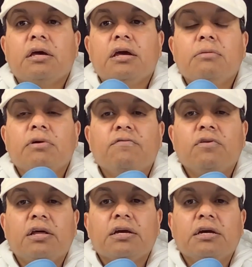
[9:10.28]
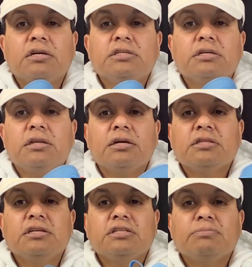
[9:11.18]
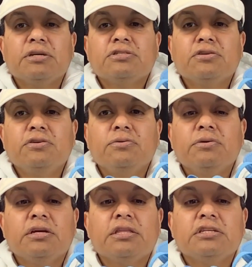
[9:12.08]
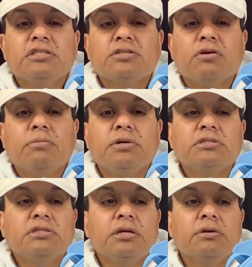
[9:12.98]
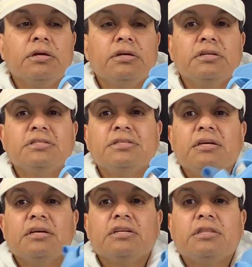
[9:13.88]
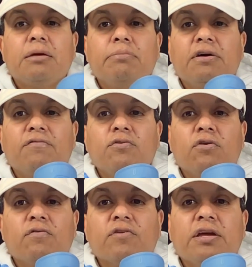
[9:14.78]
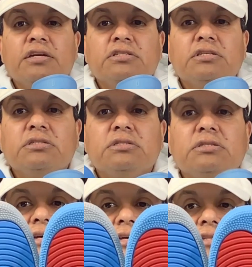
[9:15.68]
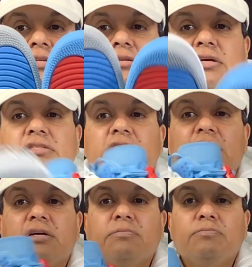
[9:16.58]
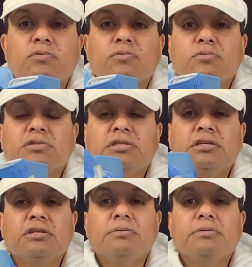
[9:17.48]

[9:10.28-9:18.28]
Hey, but if you like content like this, make sure you hit that subscribe button, sneakerheads. Hit that bell for notifications. And until next time, we'll see ya.